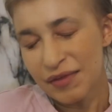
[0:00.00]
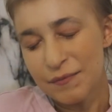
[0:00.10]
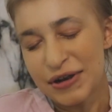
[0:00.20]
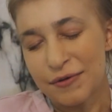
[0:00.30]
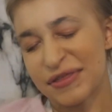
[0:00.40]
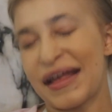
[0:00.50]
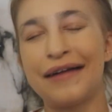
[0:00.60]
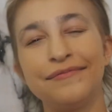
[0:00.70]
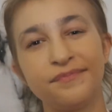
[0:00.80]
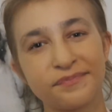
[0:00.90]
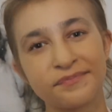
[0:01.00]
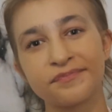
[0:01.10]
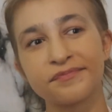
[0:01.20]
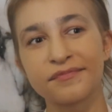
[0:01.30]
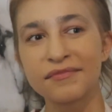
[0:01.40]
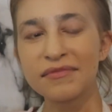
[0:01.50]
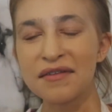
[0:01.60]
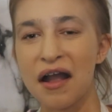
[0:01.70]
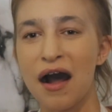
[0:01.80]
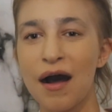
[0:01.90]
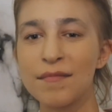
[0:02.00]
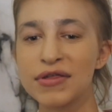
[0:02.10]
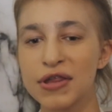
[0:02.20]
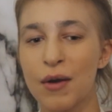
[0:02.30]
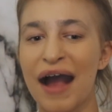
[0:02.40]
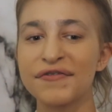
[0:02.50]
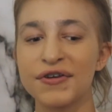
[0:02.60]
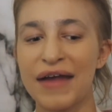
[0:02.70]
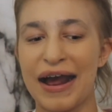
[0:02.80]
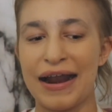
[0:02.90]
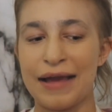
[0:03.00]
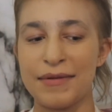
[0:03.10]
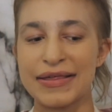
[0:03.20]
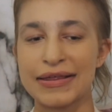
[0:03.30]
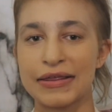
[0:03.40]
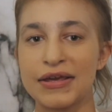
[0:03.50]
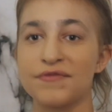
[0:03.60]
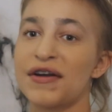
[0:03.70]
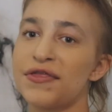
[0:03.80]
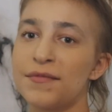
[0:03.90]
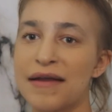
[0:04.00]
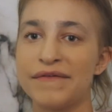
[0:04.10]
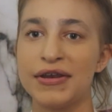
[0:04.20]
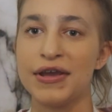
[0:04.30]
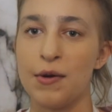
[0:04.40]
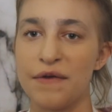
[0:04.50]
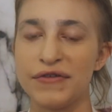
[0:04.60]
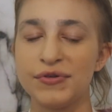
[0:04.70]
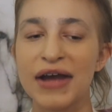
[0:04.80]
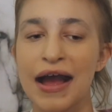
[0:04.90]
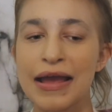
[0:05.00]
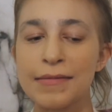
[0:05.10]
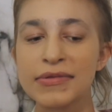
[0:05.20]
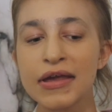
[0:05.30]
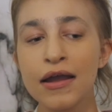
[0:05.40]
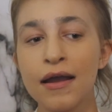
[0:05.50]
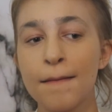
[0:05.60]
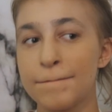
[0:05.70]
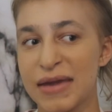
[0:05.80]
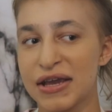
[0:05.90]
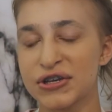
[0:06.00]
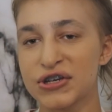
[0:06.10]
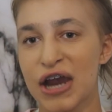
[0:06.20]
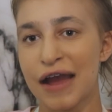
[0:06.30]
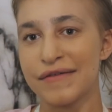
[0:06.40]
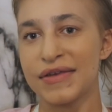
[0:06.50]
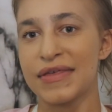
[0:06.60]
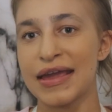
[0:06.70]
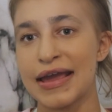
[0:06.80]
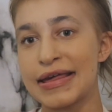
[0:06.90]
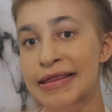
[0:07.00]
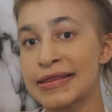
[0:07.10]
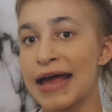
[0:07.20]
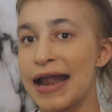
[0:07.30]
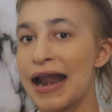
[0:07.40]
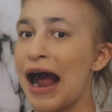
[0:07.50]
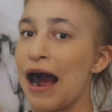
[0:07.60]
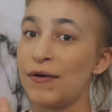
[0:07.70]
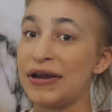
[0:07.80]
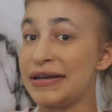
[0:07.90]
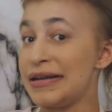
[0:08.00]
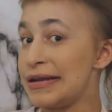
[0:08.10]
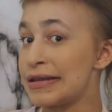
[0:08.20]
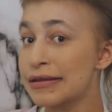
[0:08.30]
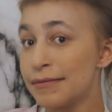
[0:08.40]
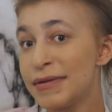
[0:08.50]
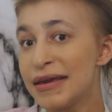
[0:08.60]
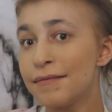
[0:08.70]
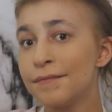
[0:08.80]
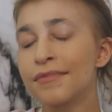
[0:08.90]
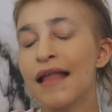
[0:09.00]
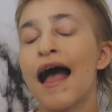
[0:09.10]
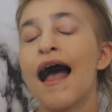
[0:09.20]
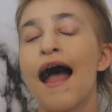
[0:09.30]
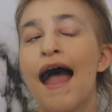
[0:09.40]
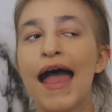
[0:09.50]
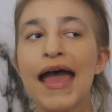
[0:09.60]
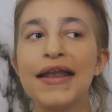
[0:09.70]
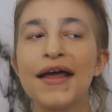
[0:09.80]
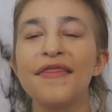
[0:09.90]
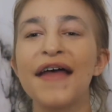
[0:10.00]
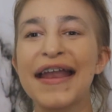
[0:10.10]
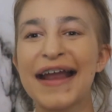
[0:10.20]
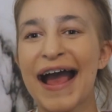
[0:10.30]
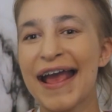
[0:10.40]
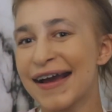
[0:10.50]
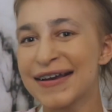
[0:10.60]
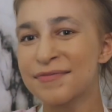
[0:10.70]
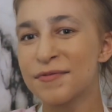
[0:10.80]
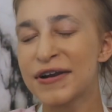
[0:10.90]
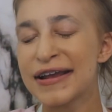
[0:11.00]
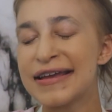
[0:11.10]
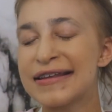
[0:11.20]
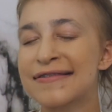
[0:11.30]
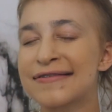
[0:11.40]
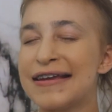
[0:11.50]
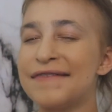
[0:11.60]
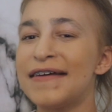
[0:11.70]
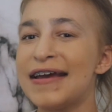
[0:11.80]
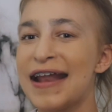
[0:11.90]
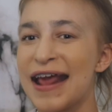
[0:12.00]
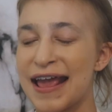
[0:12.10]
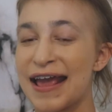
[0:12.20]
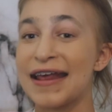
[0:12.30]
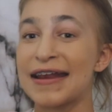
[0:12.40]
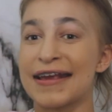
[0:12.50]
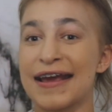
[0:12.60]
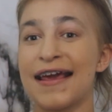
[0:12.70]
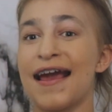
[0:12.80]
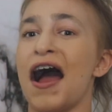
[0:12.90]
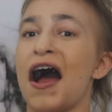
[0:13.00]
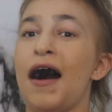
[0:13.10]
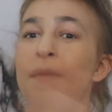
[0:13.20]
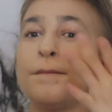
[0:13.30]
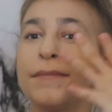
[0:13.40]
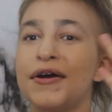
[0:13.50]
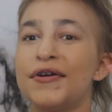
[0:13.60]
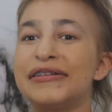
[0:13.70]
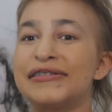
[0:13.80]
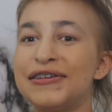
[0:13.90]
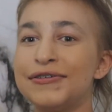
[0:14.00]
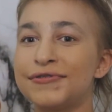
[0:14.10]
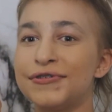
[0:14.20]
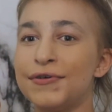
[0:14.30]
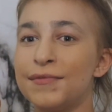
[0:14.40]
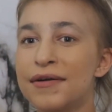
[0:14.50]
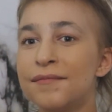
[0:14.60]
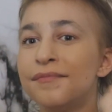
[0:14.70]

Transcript: we don't want that. So after that, I basically run through my video a few times, make sure everything is set how it needs to be, and then I export it, save it, and get it uploaded to YouTube.